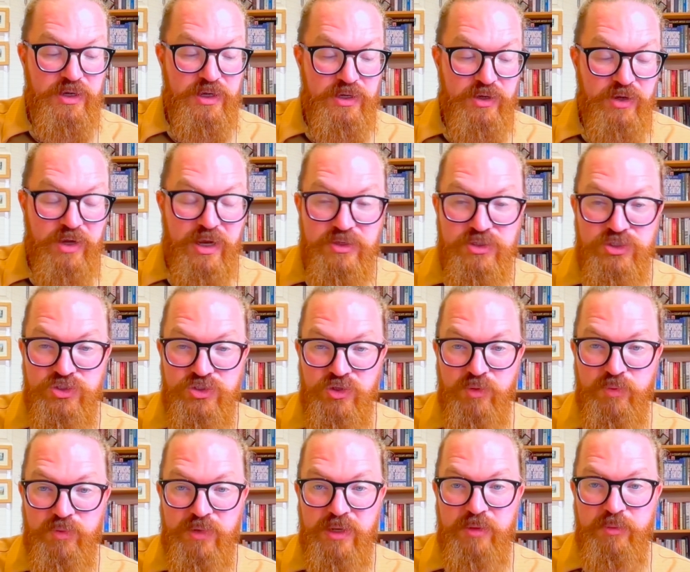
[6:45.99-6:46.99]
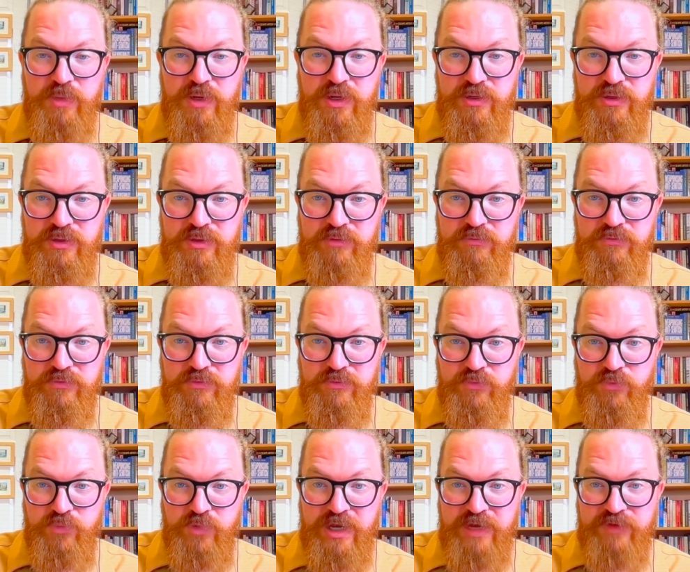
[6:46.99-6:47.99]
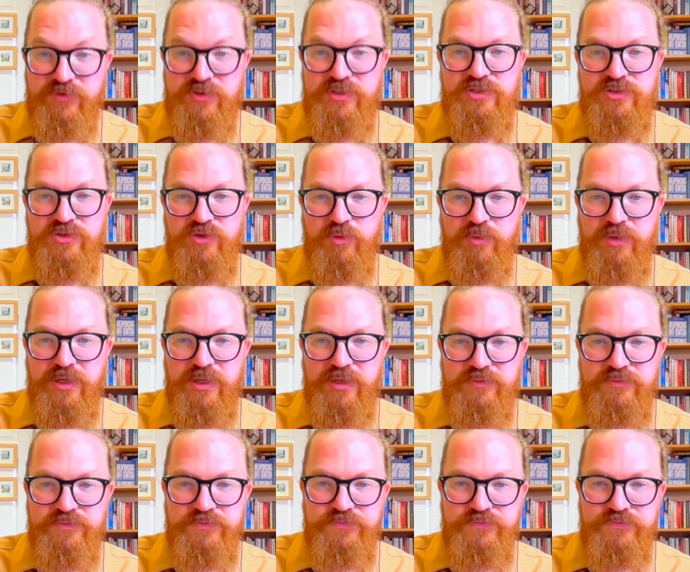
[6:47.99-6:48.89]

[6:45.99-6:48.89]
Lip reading: I don't know how to stop it, but we have to stop it.